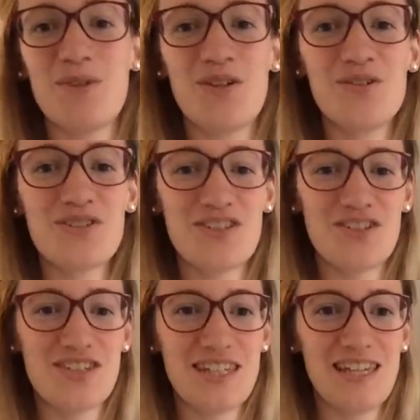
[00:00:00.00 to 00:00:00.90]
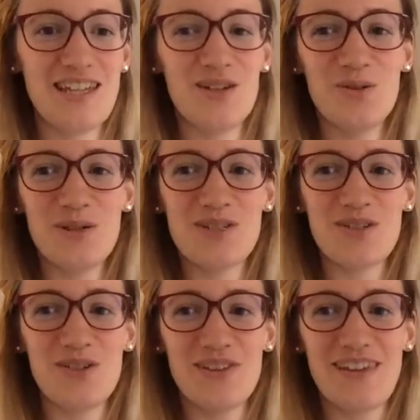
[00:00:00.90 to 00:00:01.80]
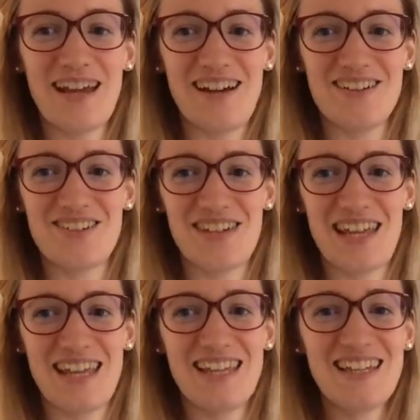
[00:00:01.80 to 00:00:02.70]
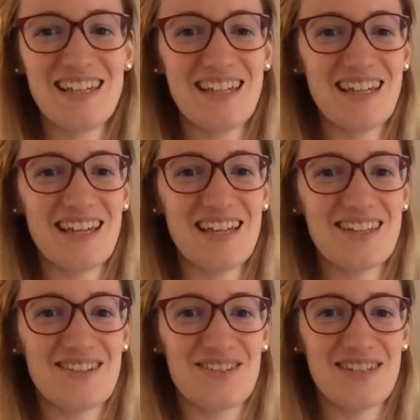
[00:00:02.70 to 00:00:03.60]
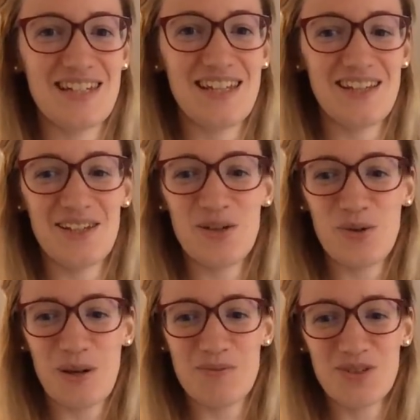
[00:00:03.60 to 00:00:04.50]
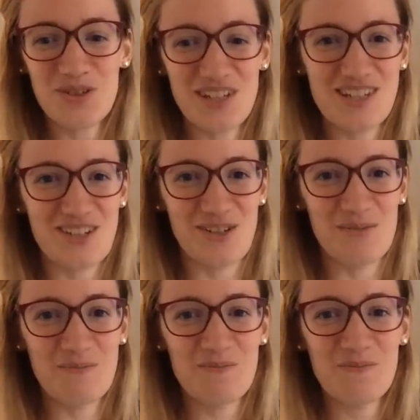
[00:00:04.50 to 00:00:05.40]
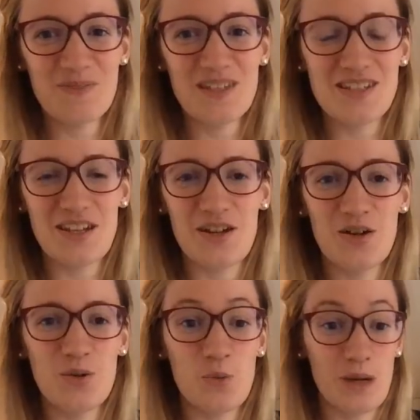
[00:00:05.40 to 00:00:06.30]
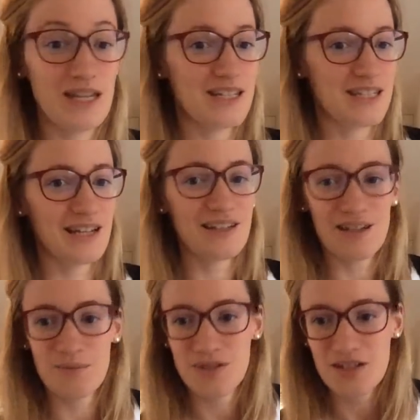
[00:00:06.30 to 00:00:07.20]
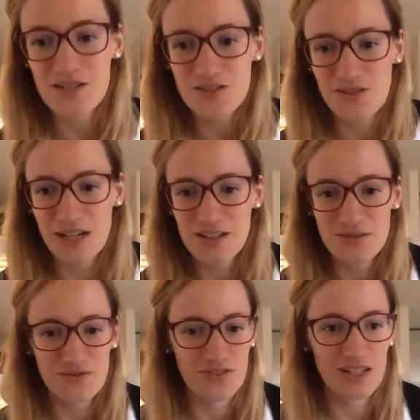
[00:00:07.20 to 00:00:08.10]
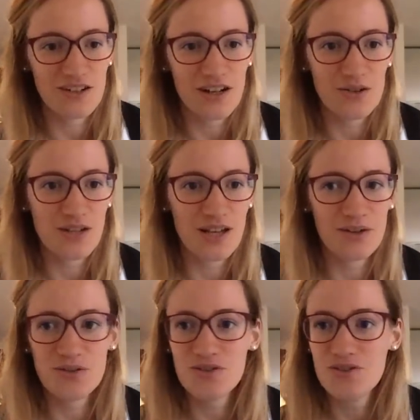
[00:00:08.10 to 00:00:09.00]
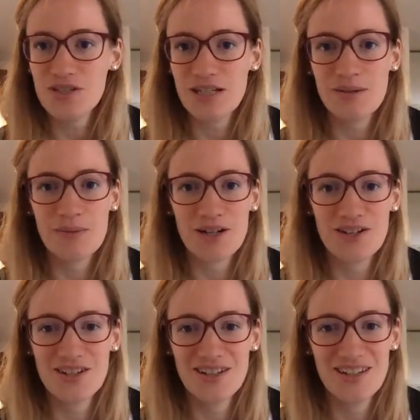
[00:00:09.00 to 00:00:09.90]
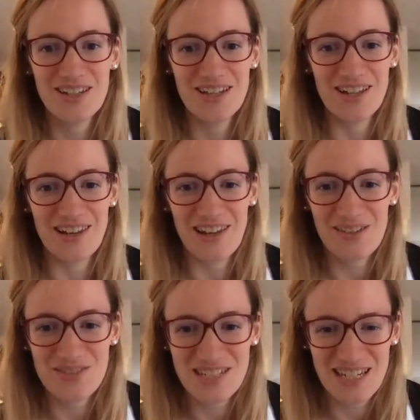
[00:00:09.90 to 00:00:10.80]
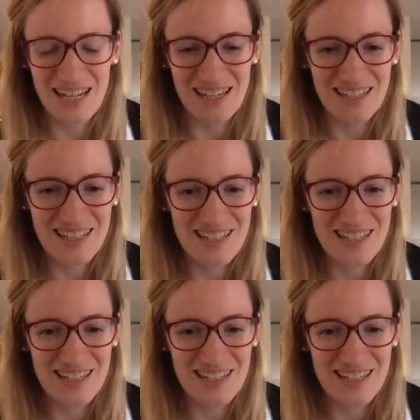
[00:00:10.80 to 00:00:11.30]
going to see who is all there today to see who I'm talking to. So wait a second, I'm just trying to figure out how to see my live chat.